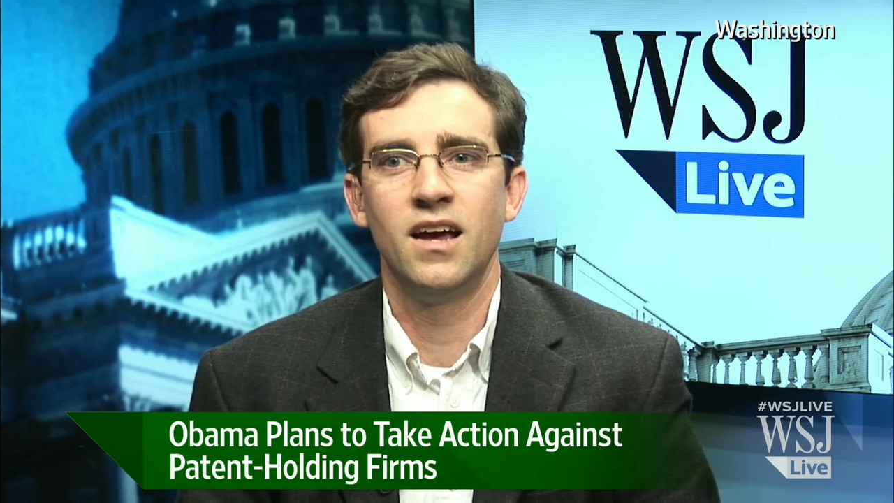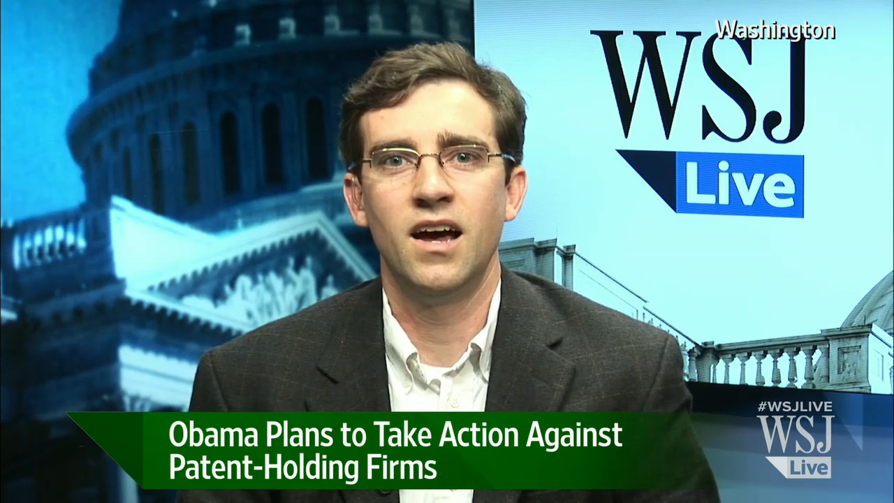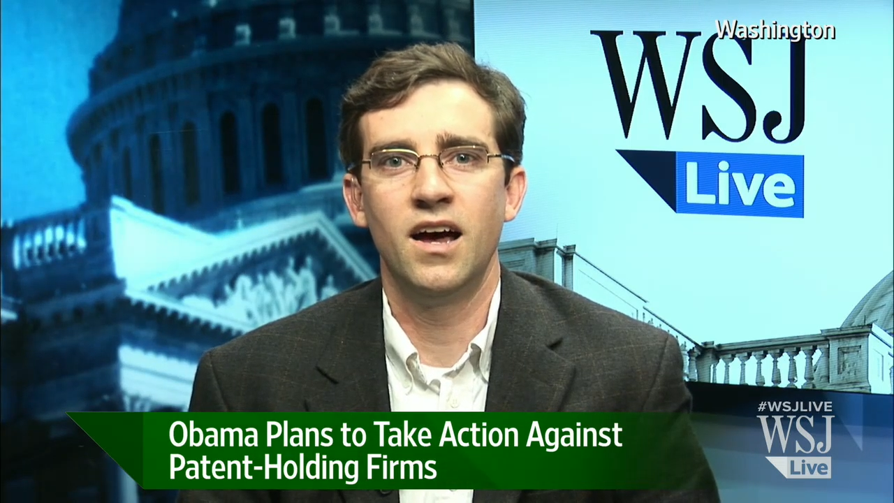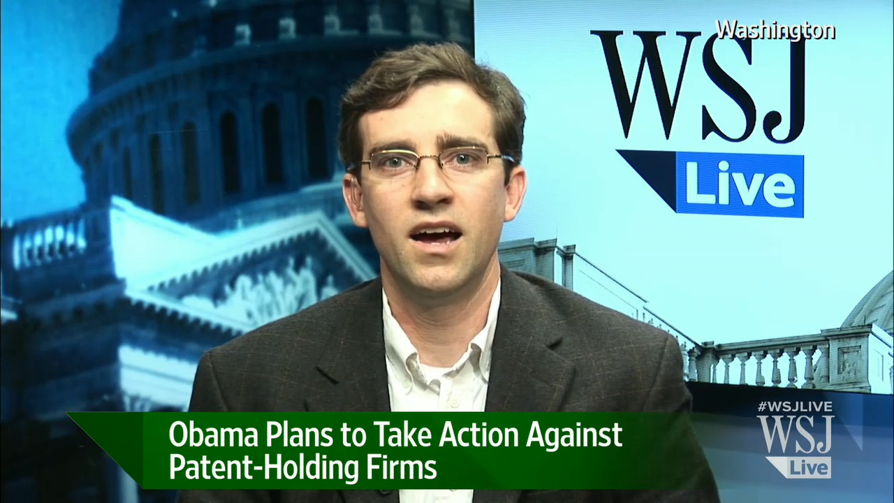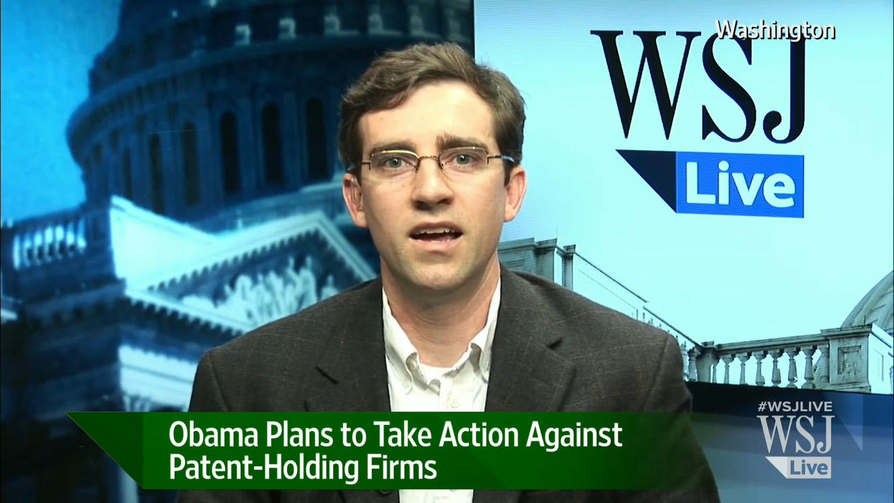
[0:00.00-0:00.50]

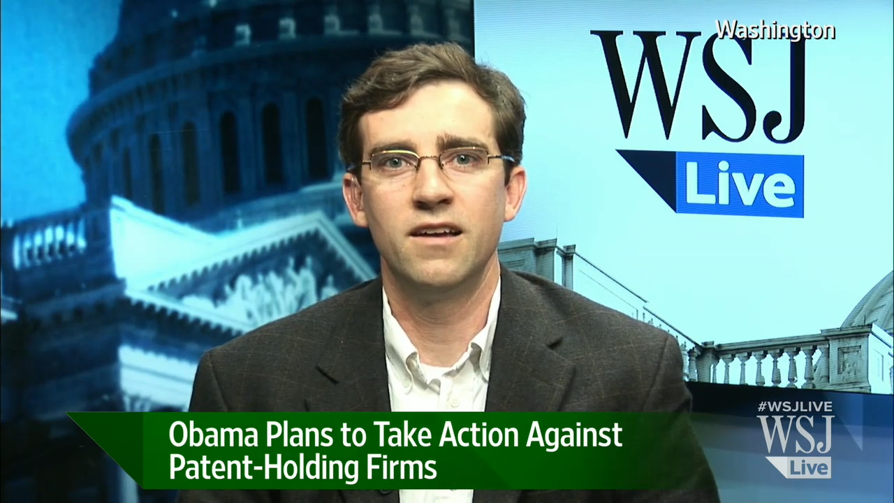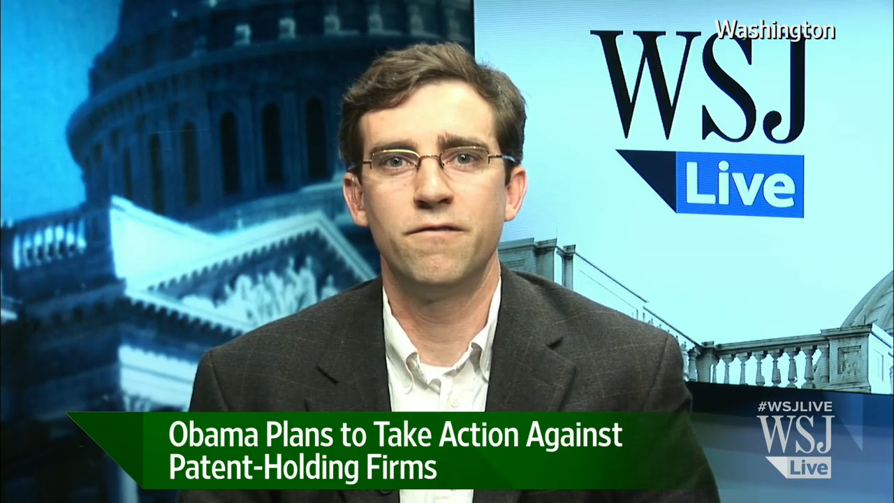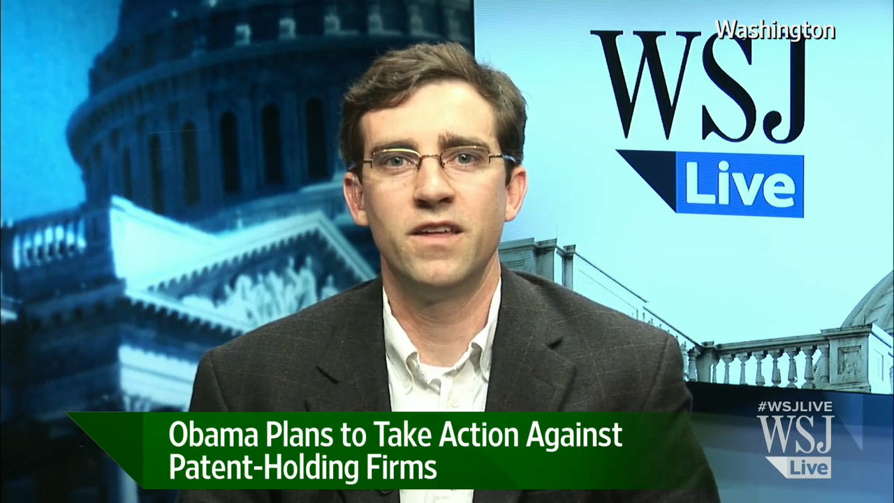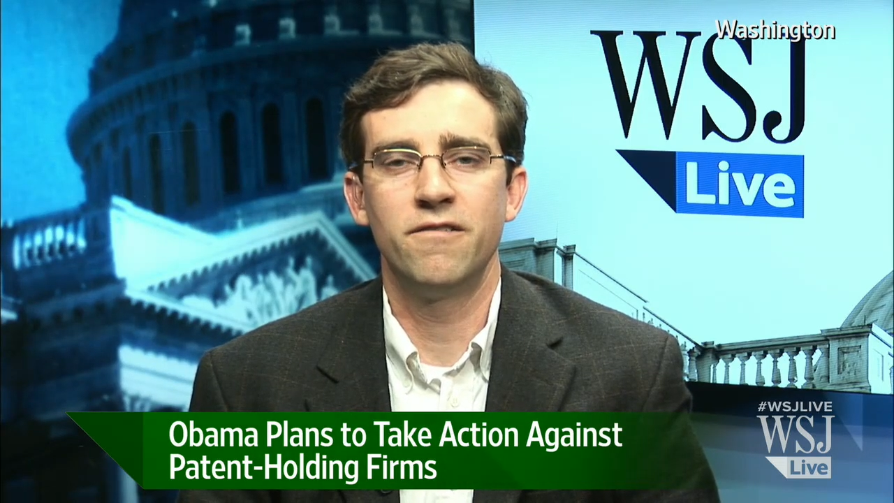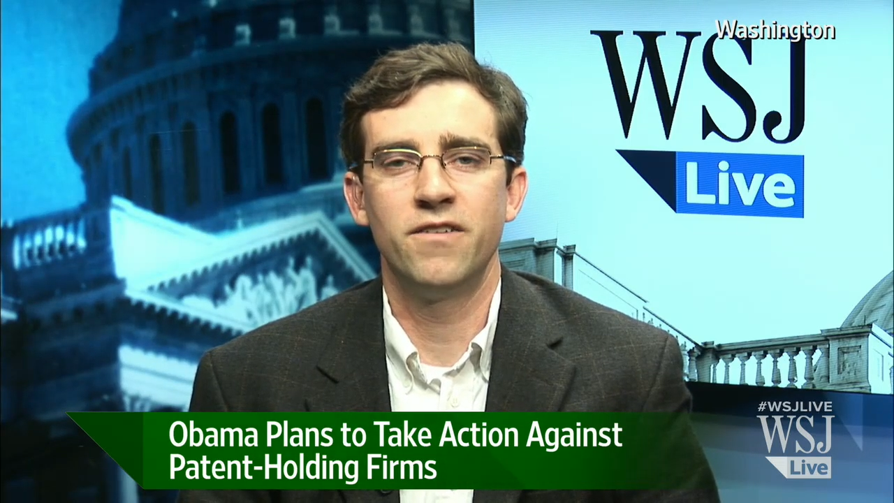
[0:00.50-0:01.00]
uh,
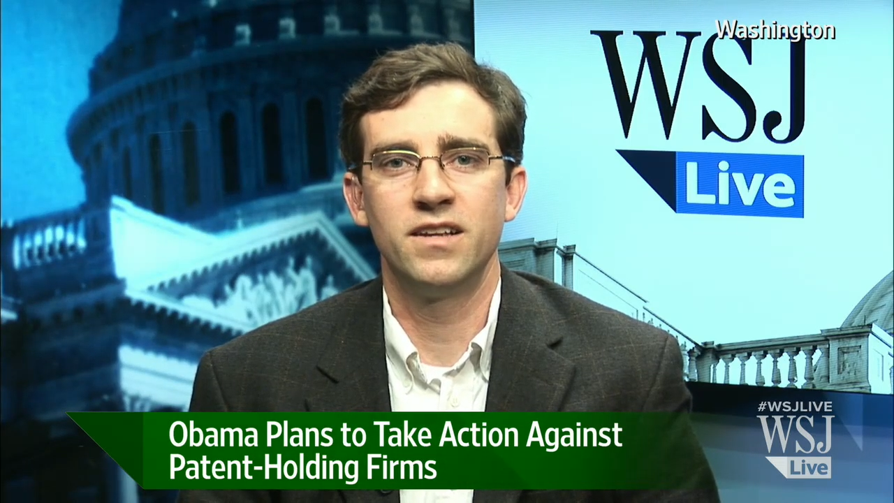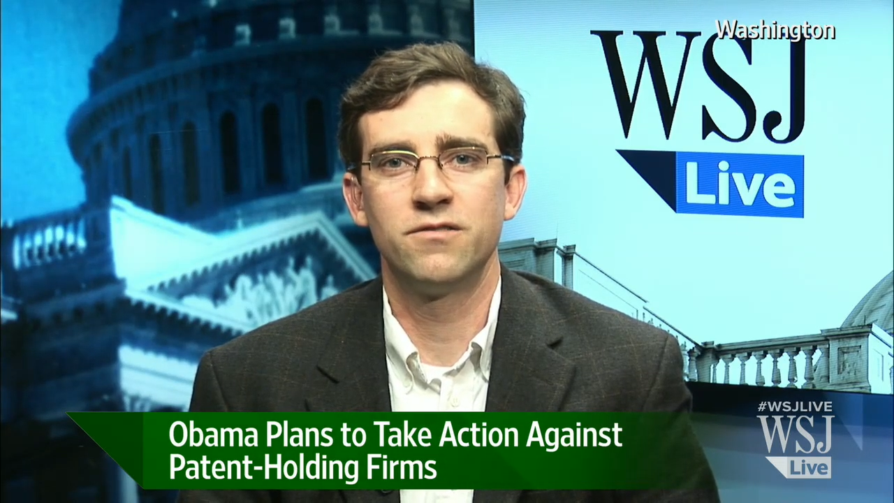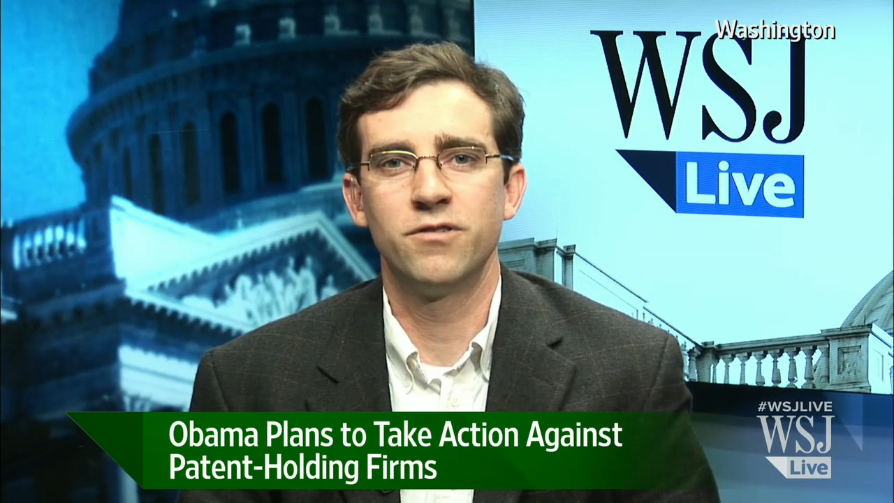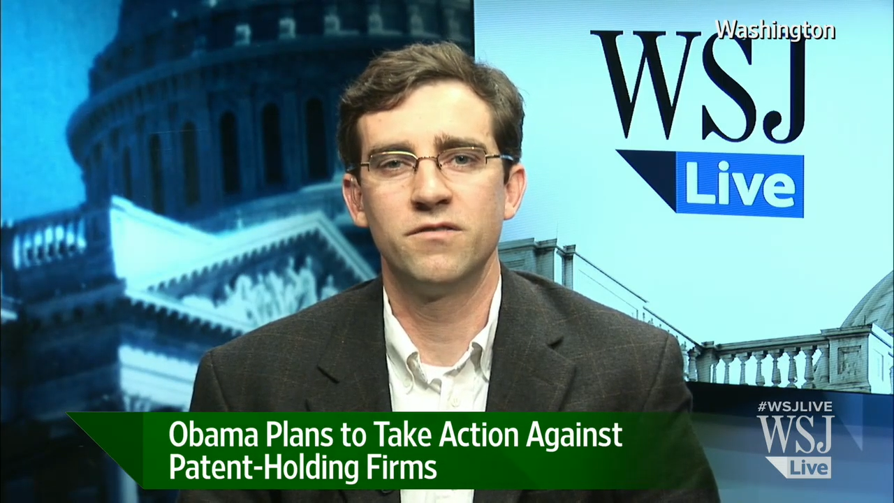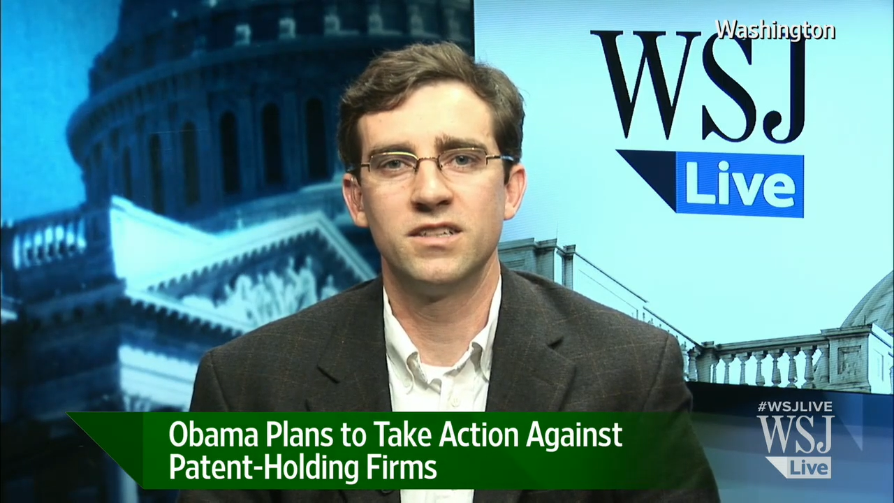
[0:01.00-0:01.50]
if they face
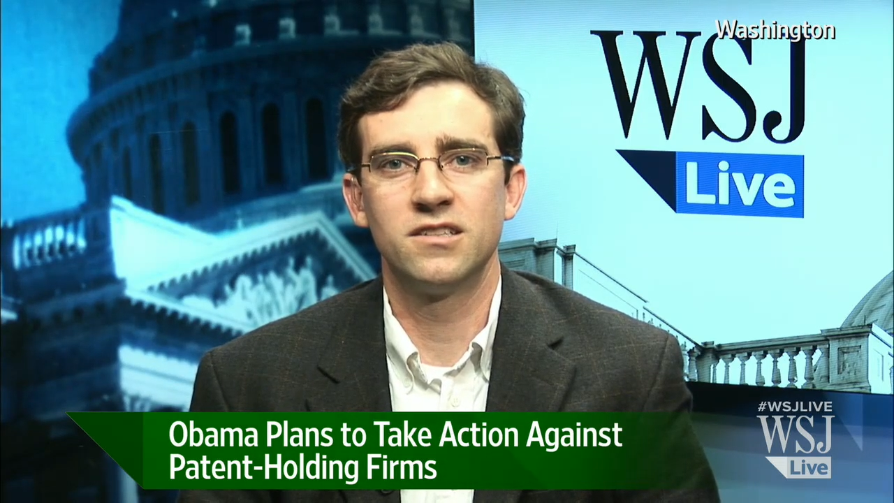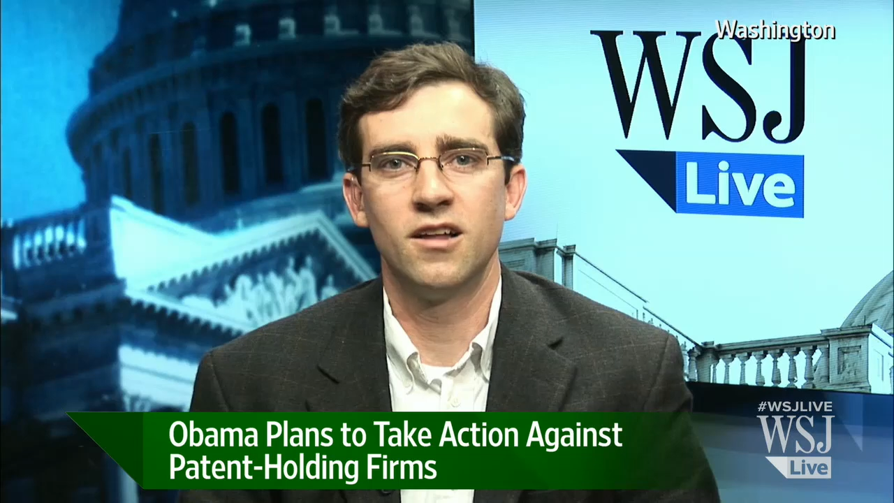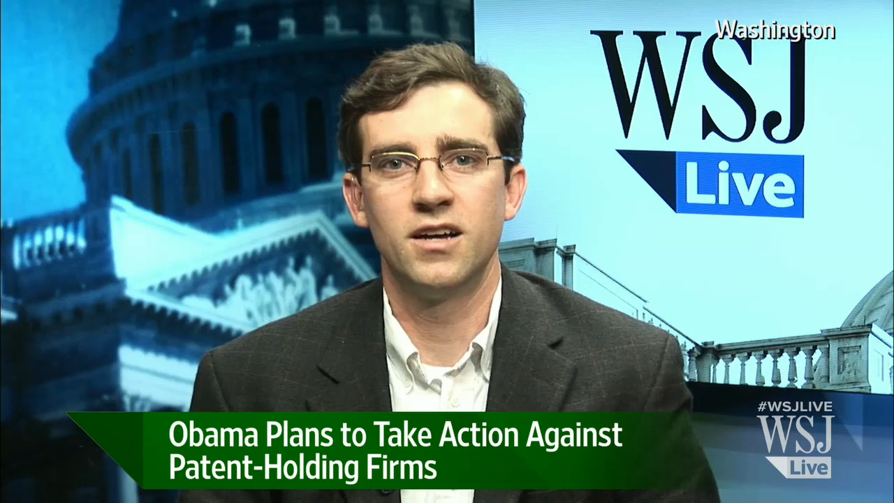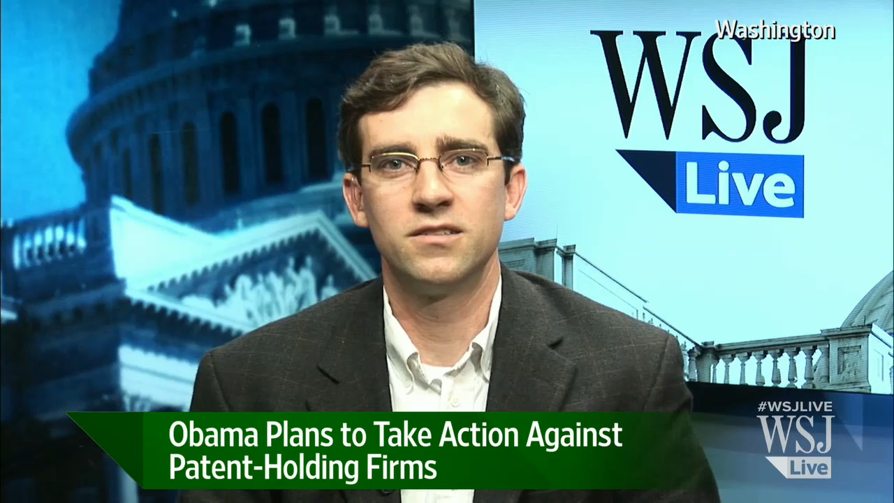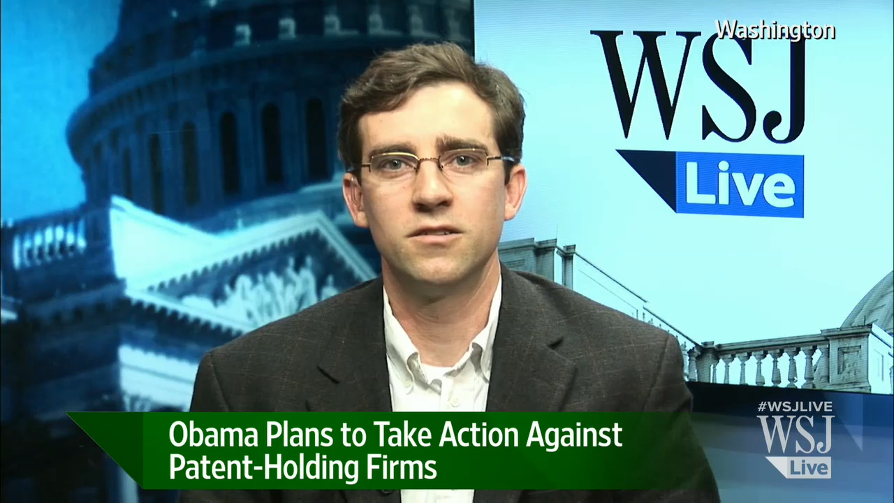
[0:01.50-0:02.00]
frivolous
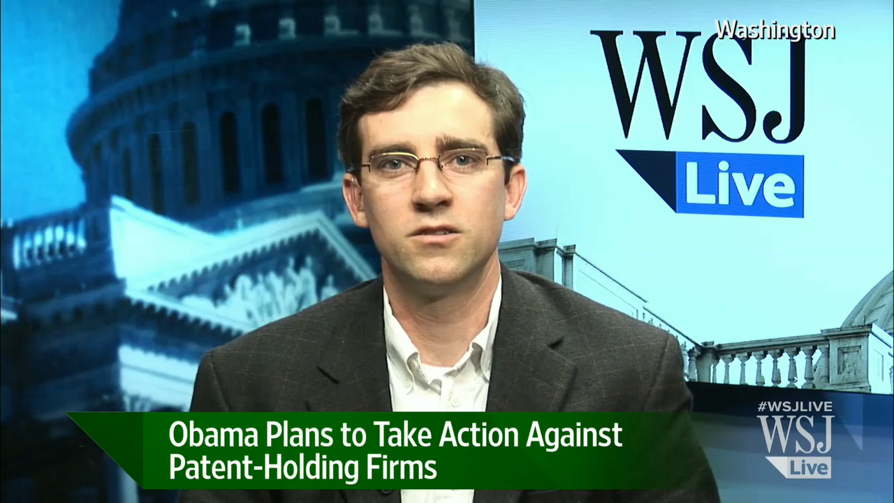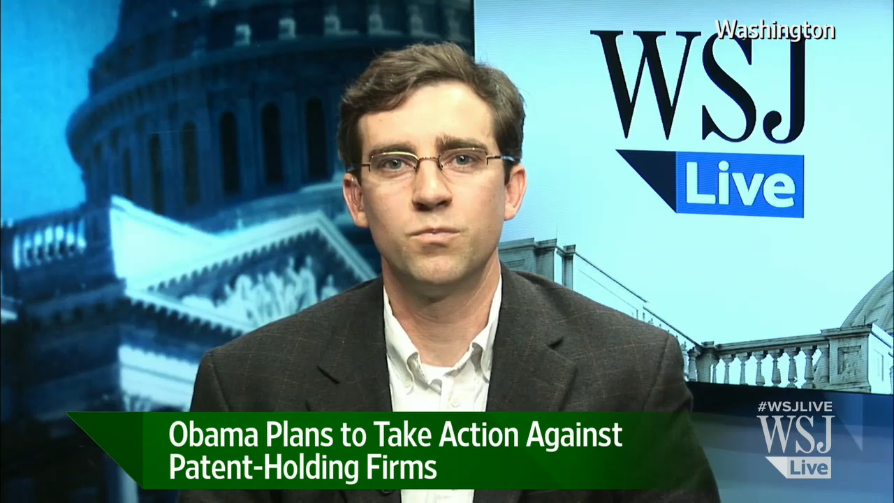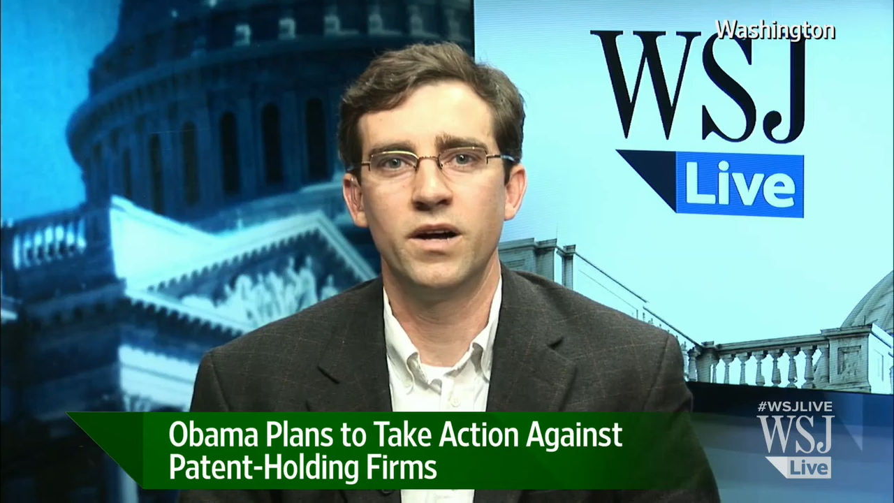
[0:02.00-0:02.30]
lawsuits.